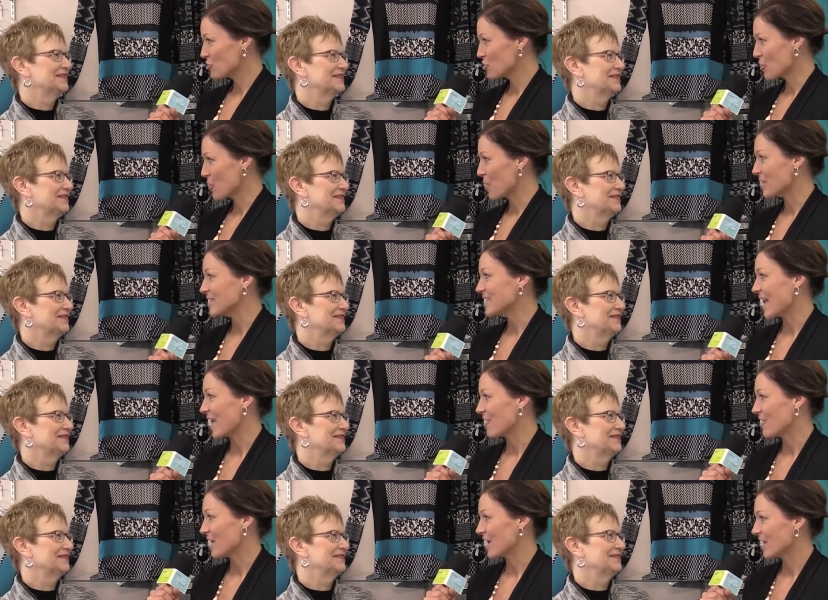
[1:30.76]
Speaker 1: show on
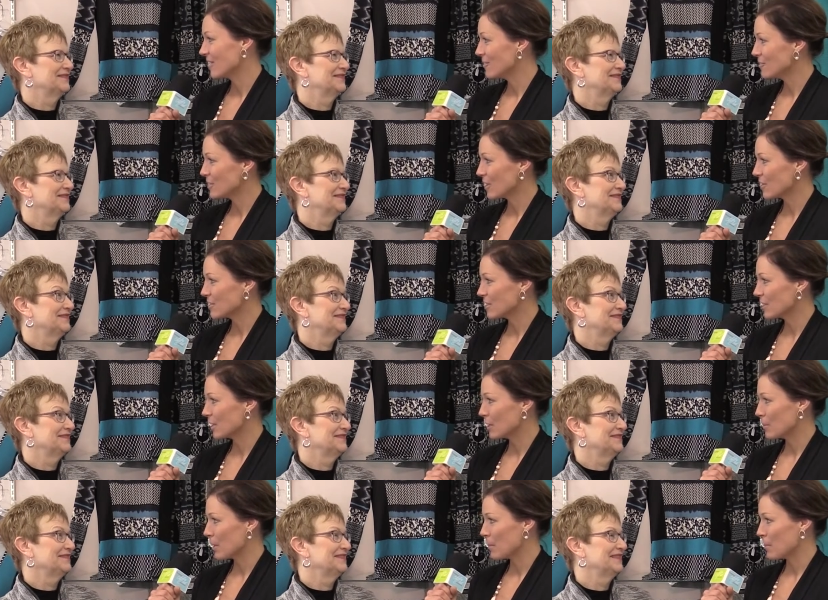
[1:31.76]
Saturday. Can you tell us a
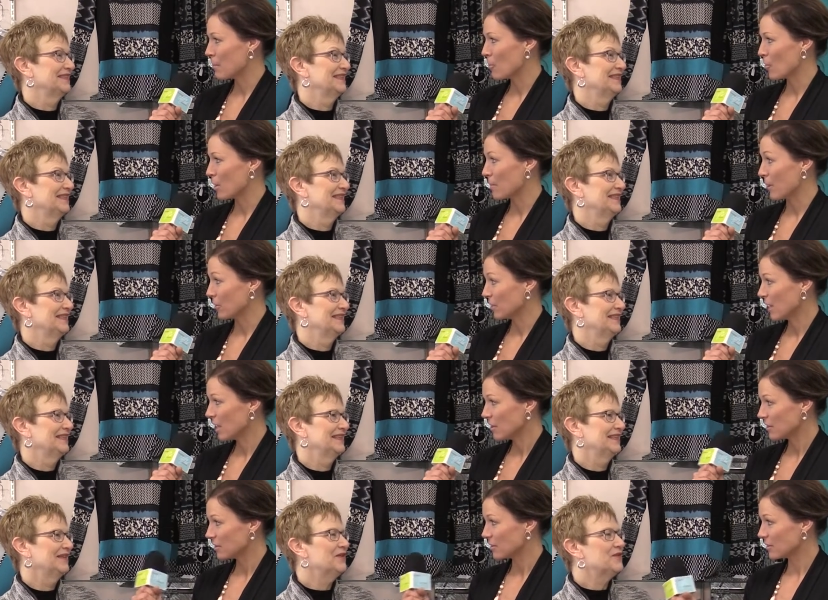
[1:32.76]
little bit more about
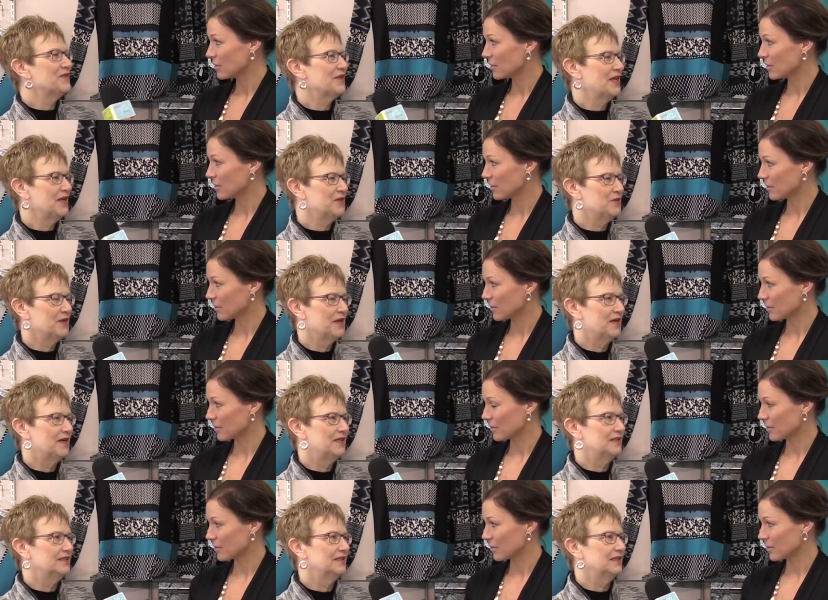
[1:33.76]
that?
Speaker 2: Oh, thank you,
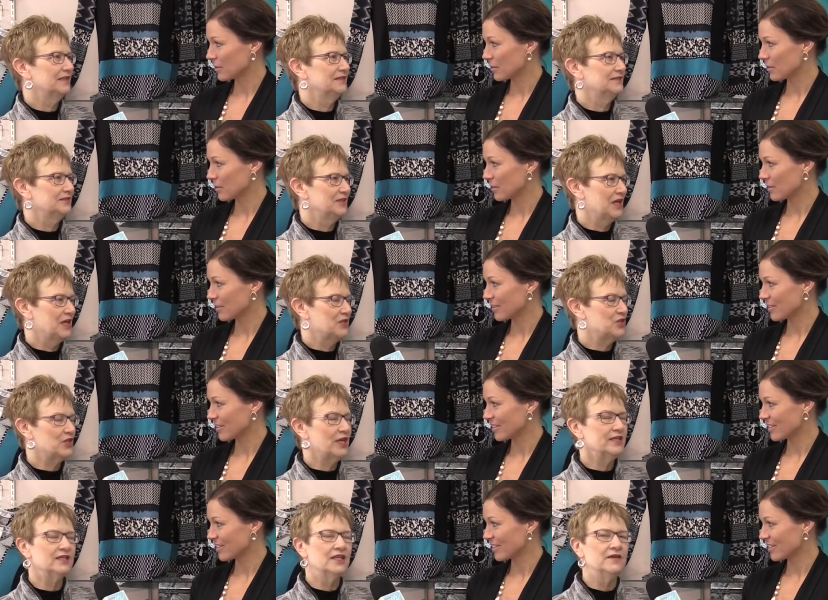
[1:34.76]
uh, Angie.
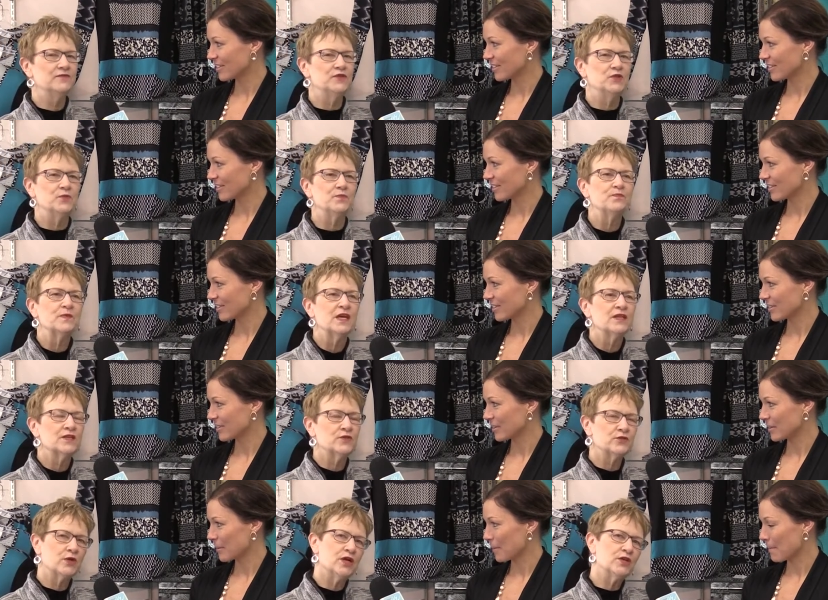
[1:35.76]
I'd love to.
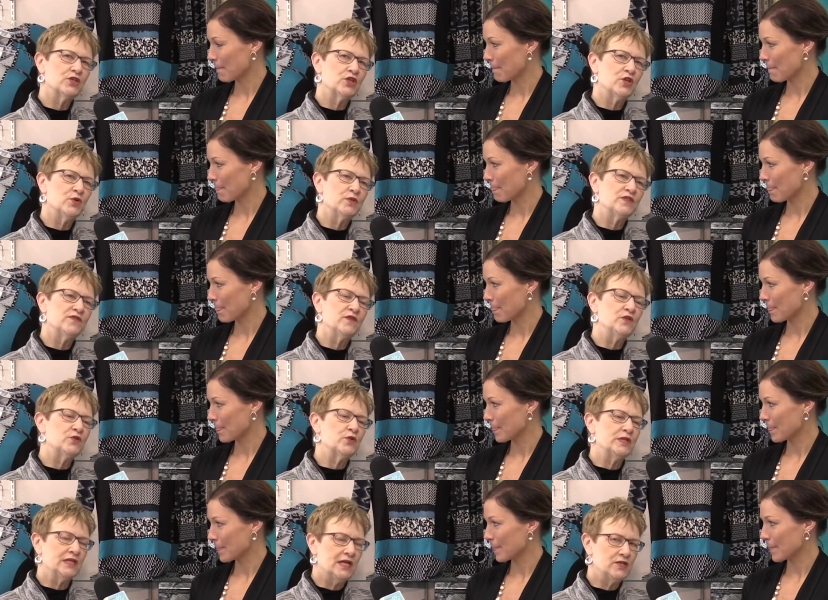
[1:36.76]
The trunk show is
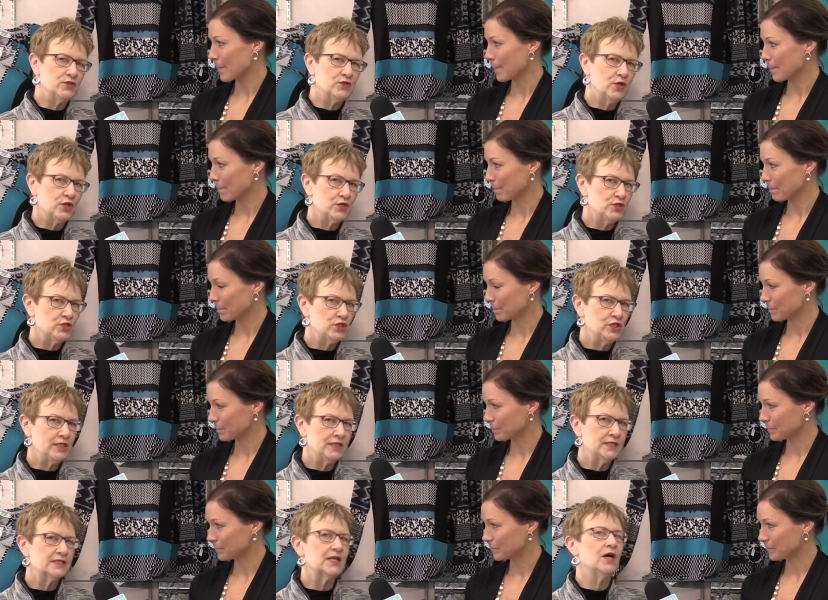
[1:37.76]
featuring Not Your Daughter's
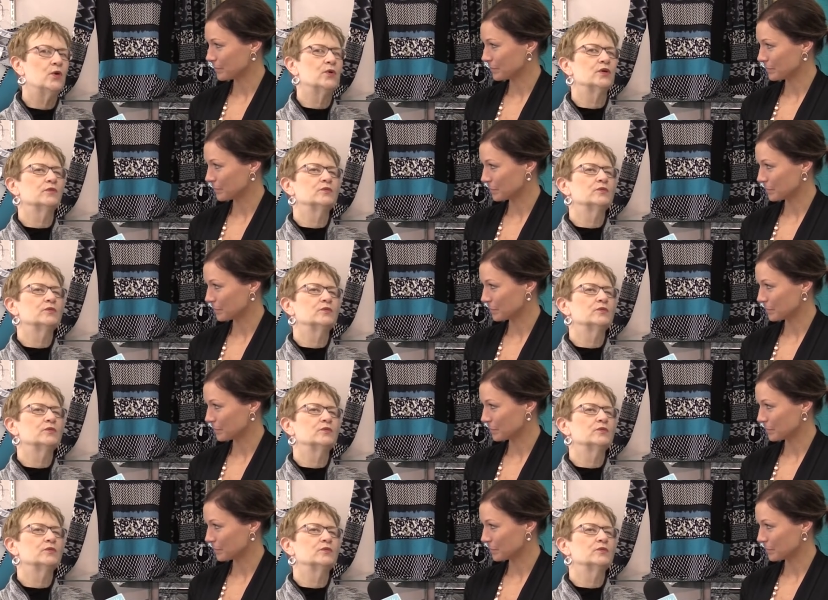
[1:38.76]
Jeans. Our